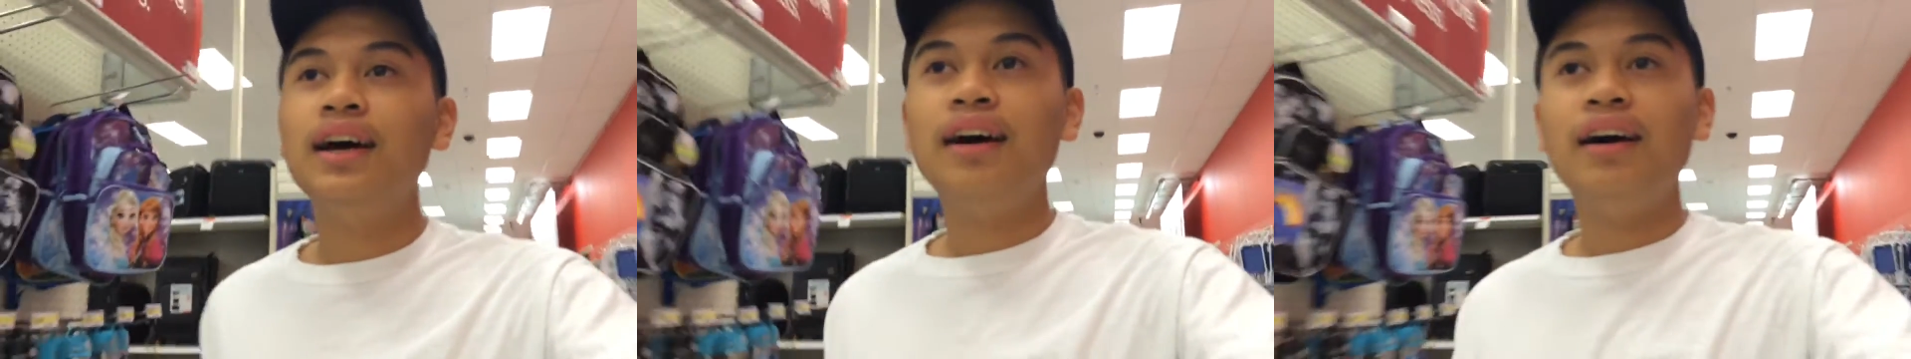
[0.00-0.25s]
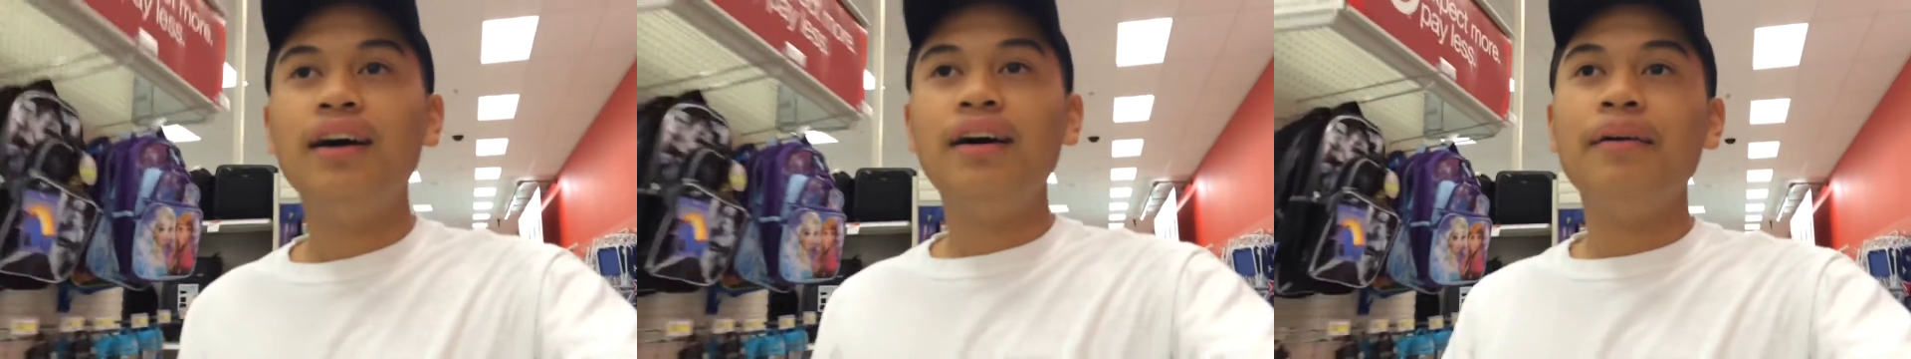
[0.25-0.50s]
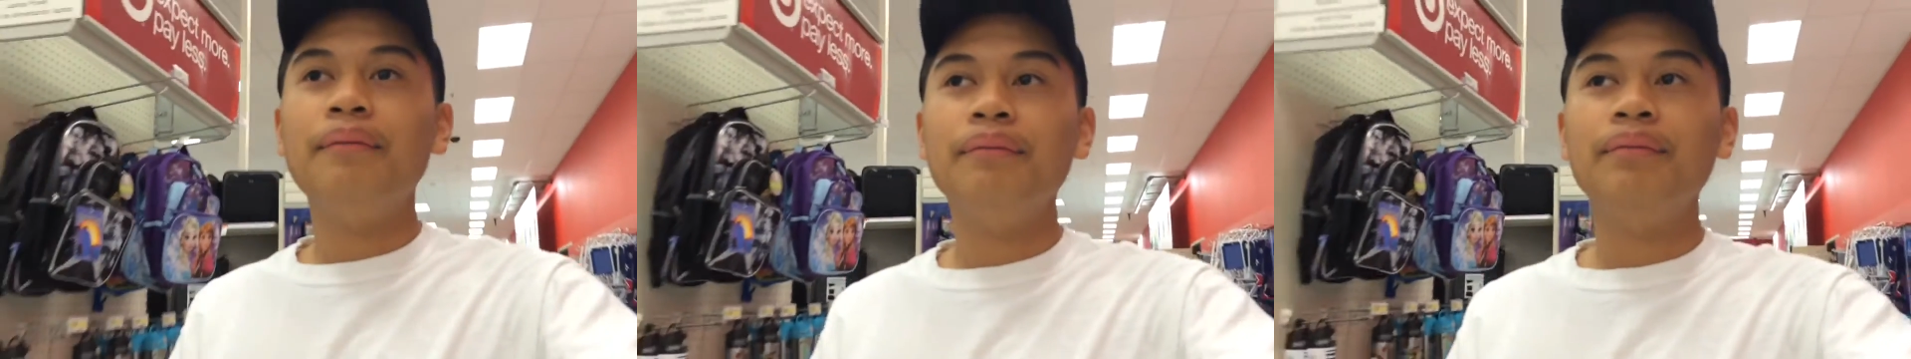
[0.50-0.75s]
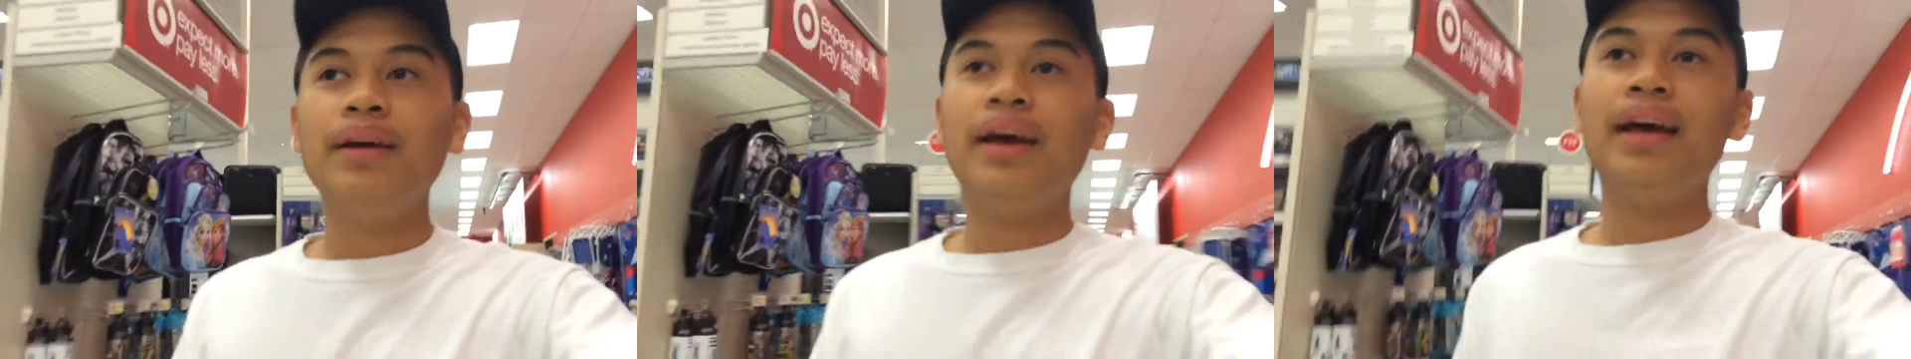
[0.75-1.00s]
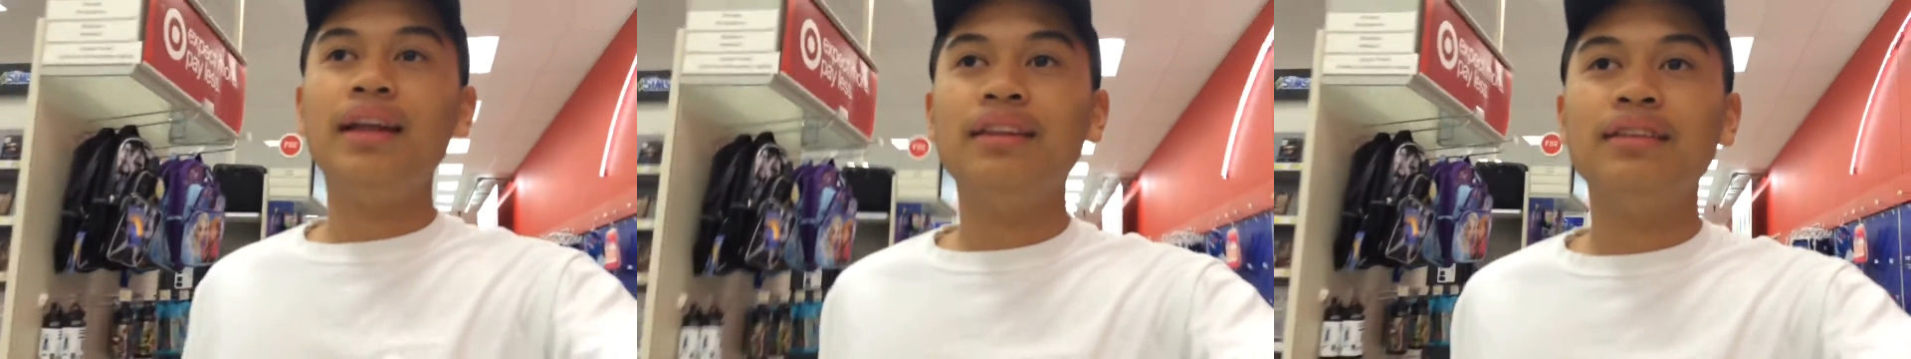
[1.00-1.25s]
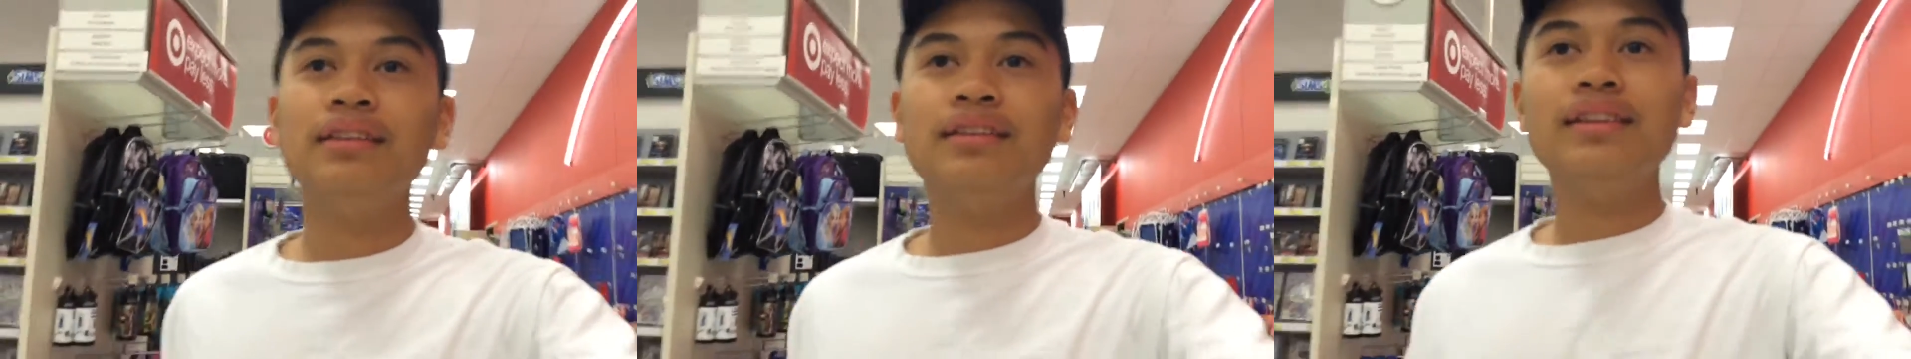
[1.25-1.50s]

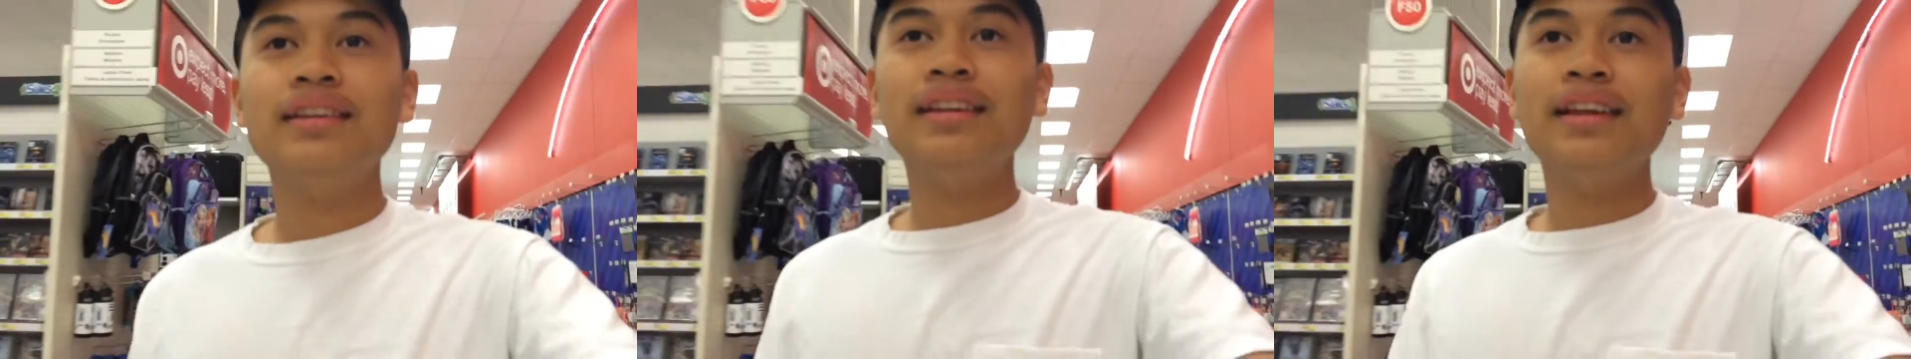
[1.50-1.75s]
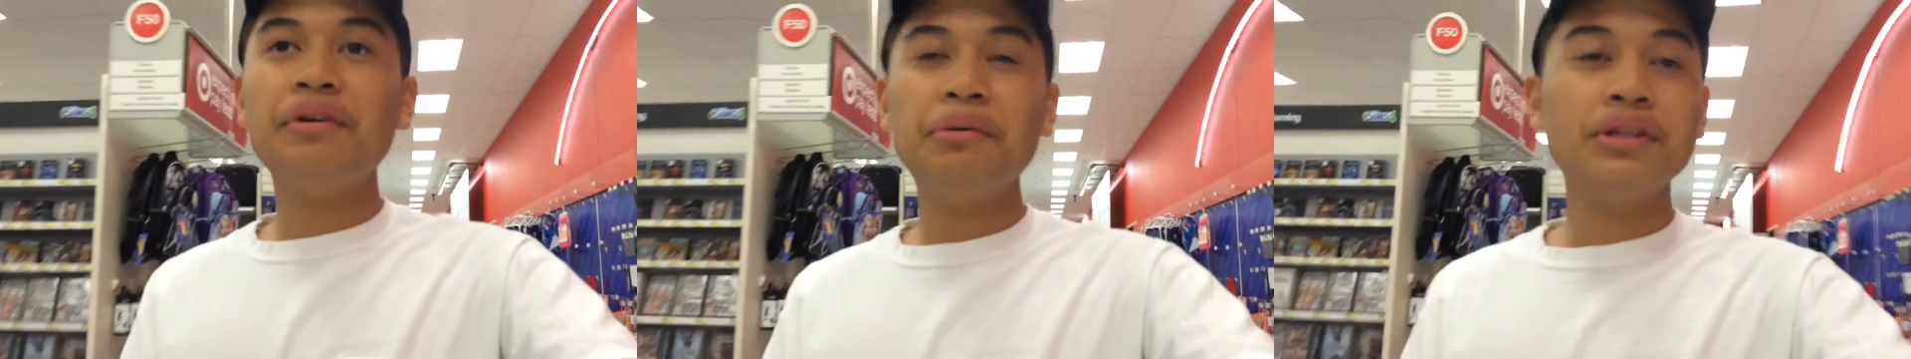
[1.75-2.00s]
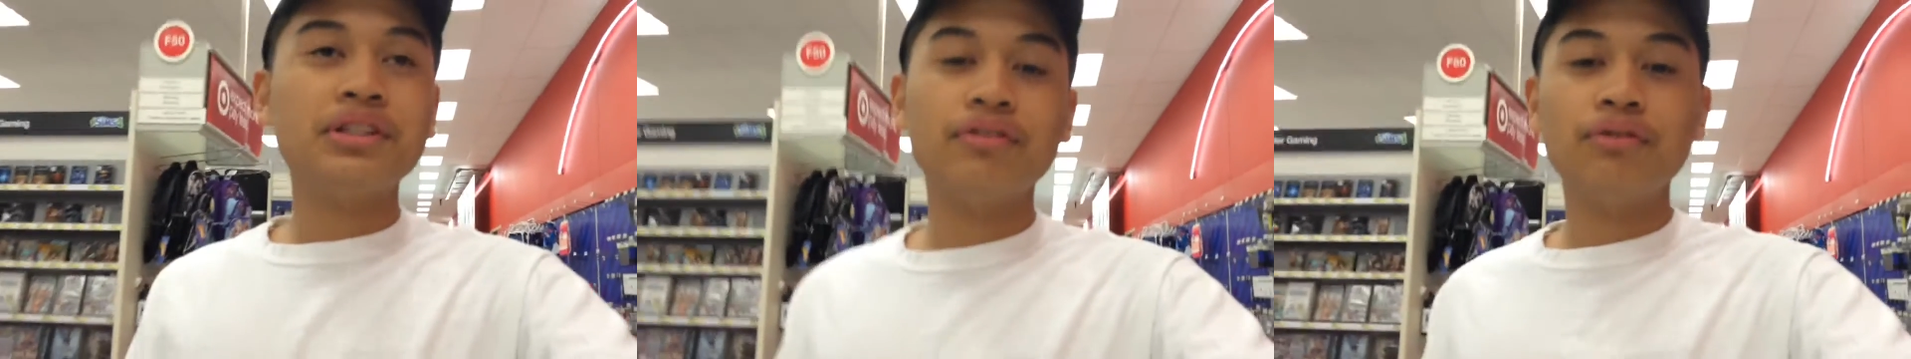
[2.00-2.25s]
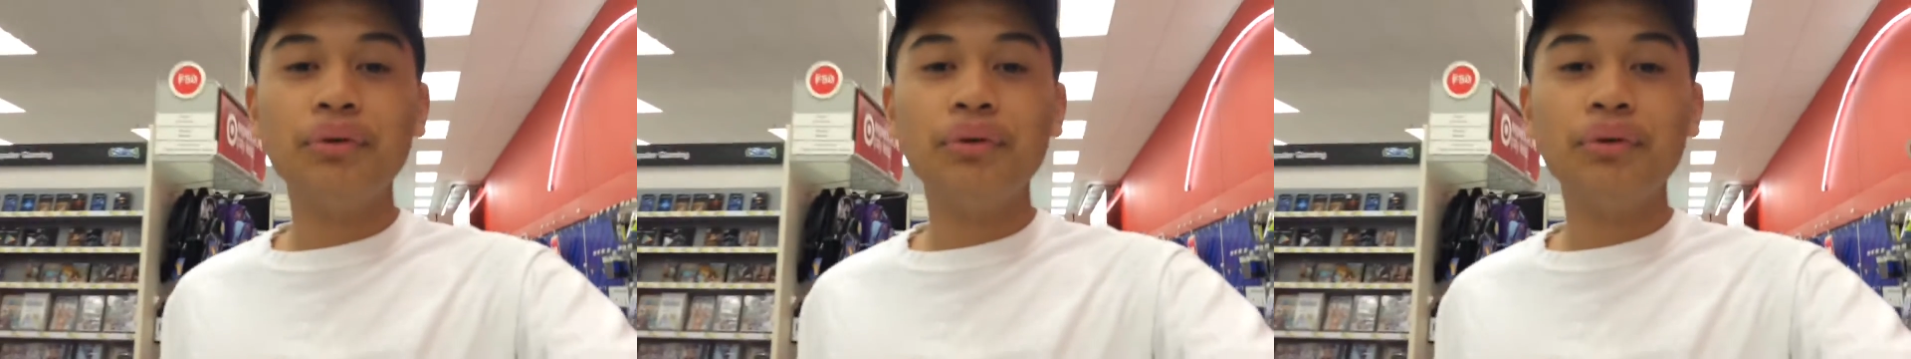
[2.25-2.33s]
And it was